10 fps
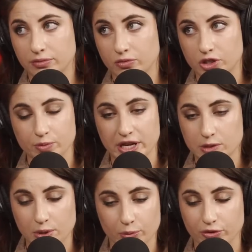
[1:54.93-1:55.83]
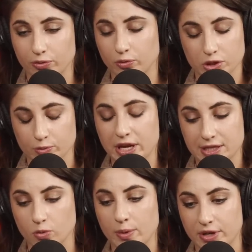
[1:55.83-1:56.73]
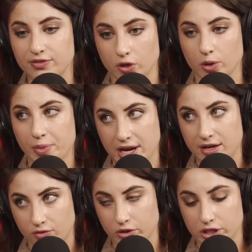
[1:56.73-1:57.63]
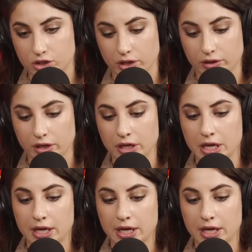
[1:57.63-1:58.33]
which makes women feel competitive with each other.